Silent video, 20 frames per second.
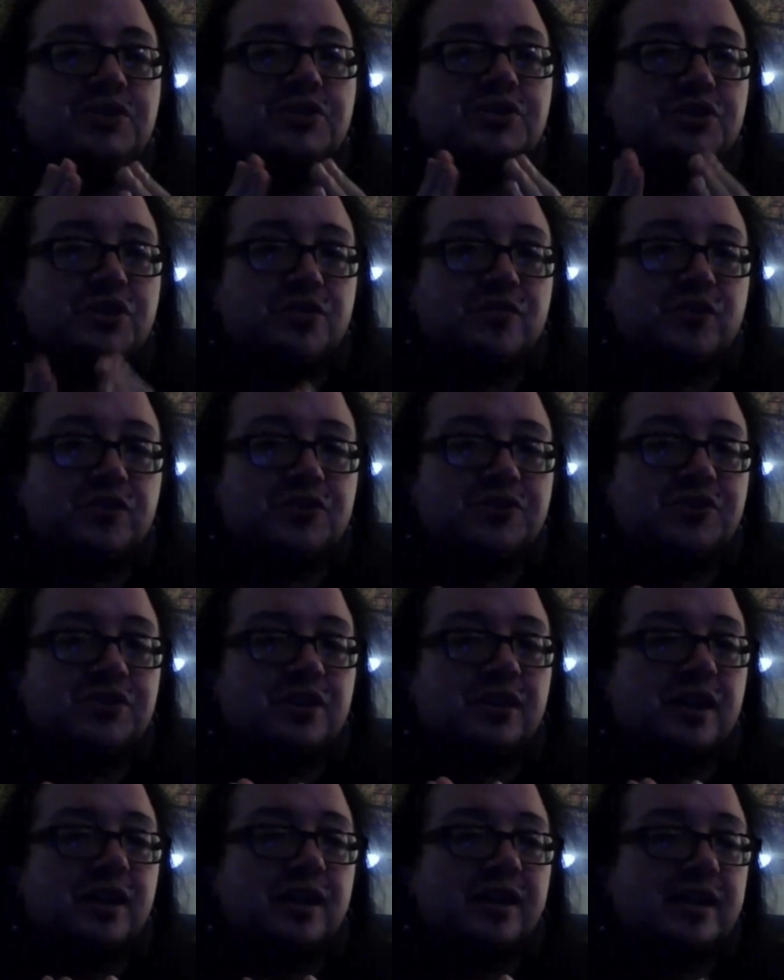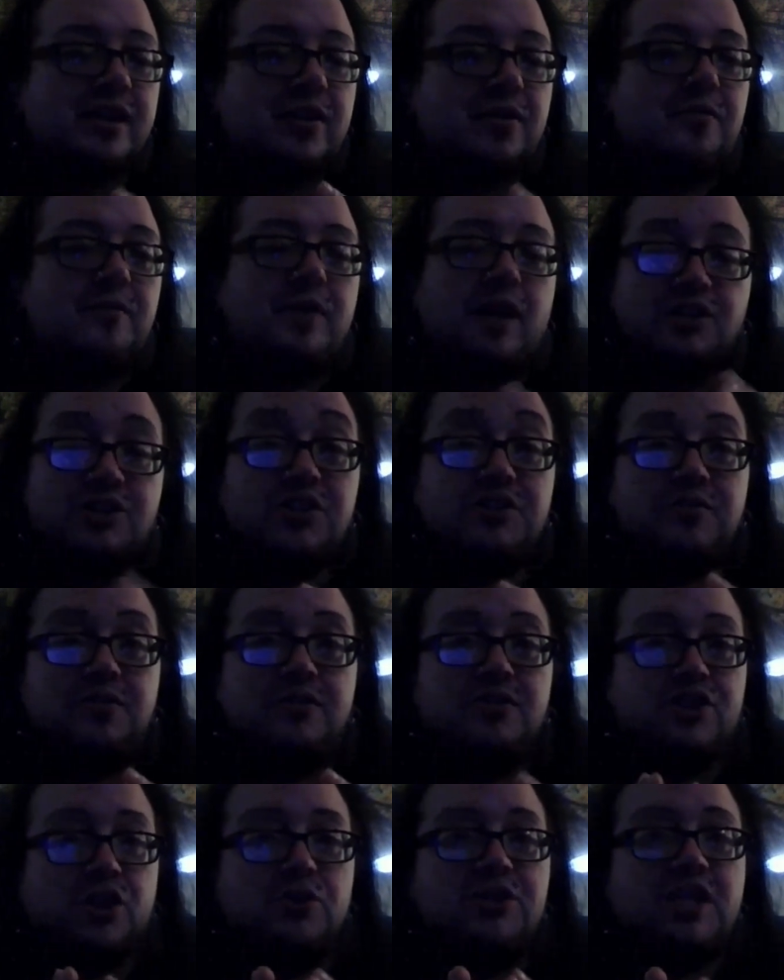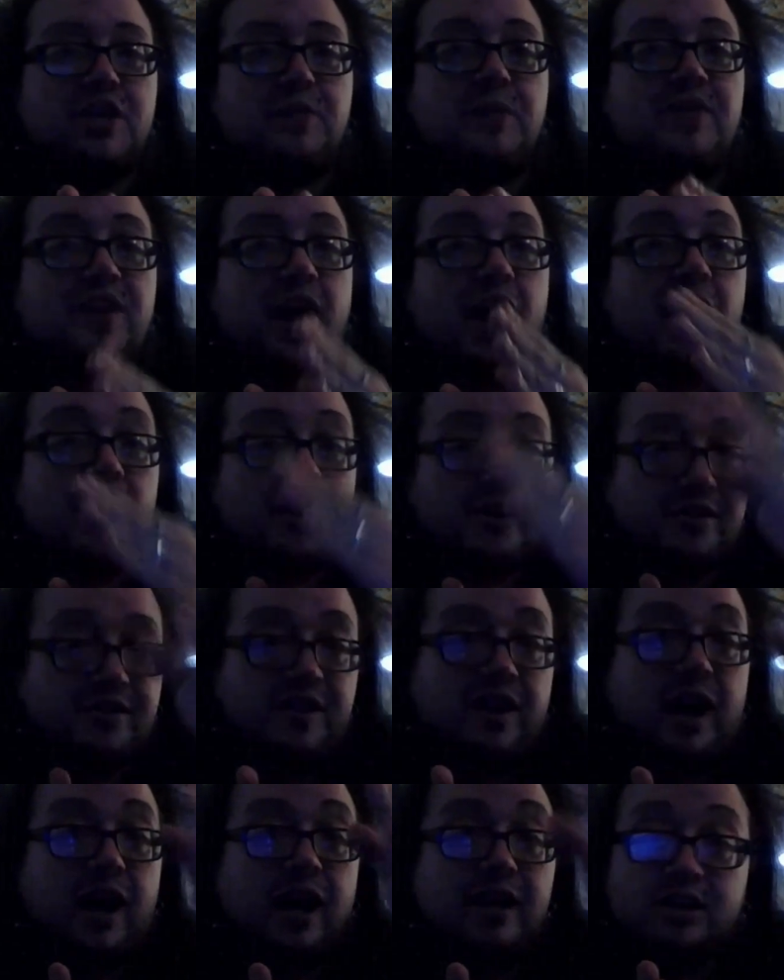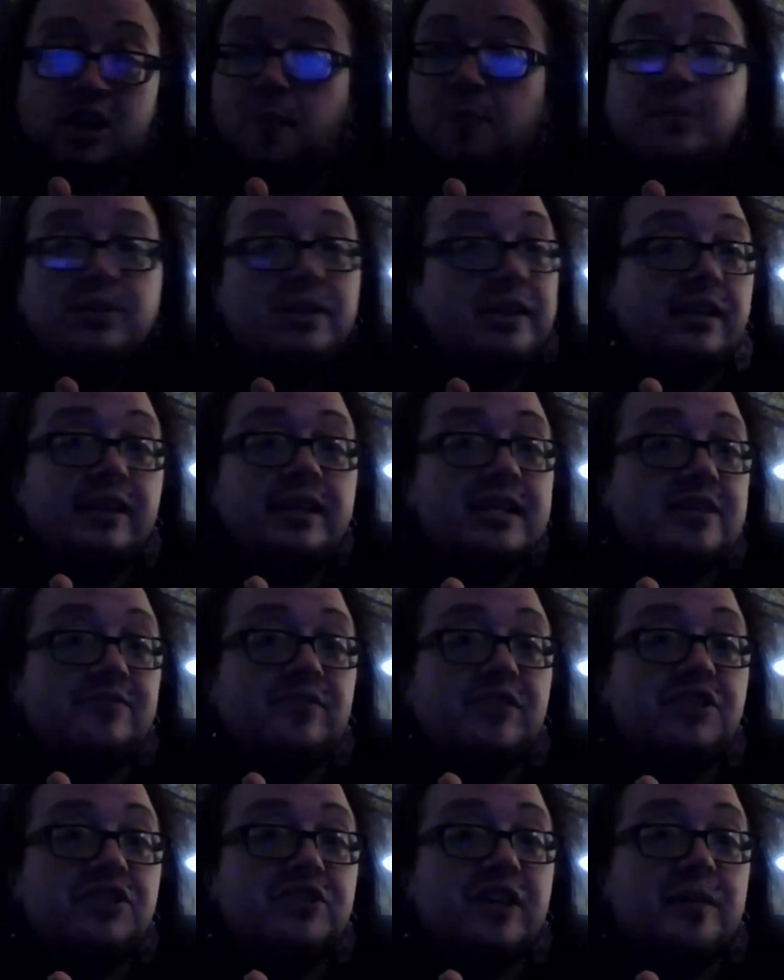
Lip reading: servers, you know, associated with a completely different